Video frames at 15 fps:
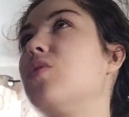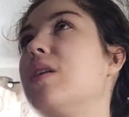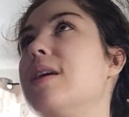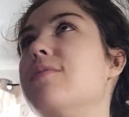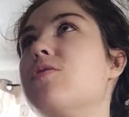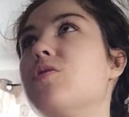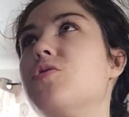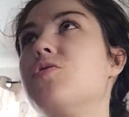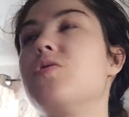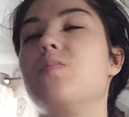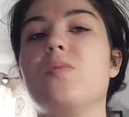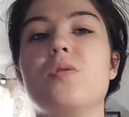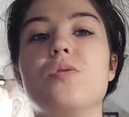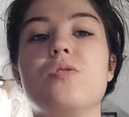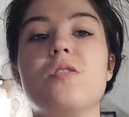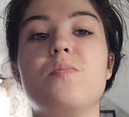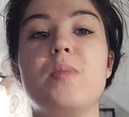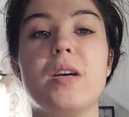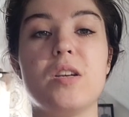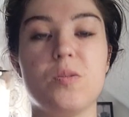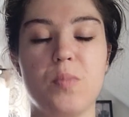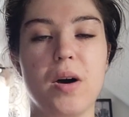Cleves costume uses
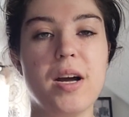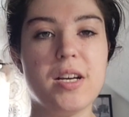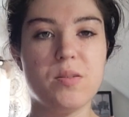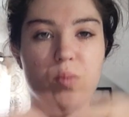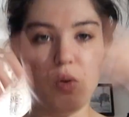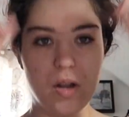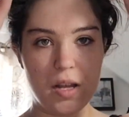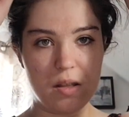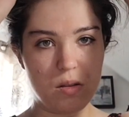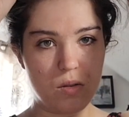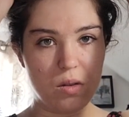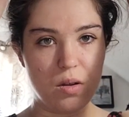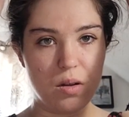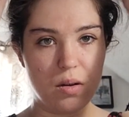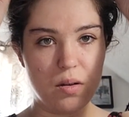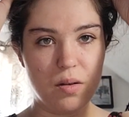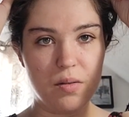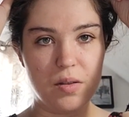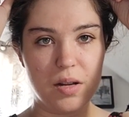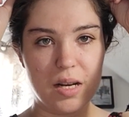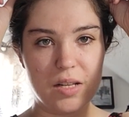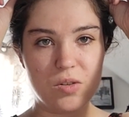bigger spikes, more like the
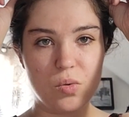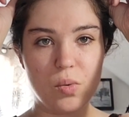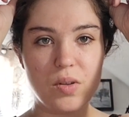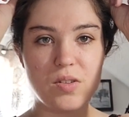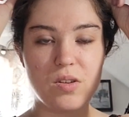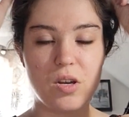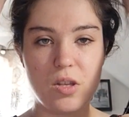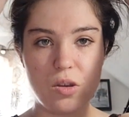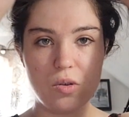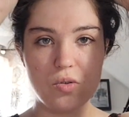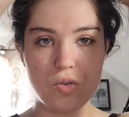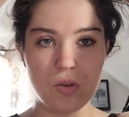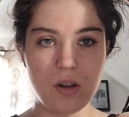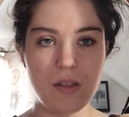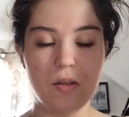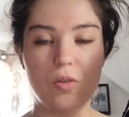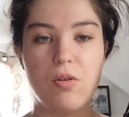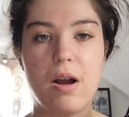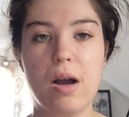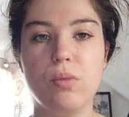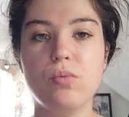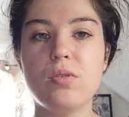little ones that I used on like the
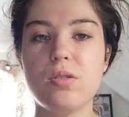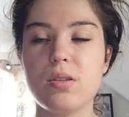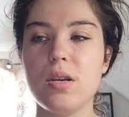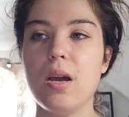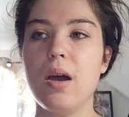crowns.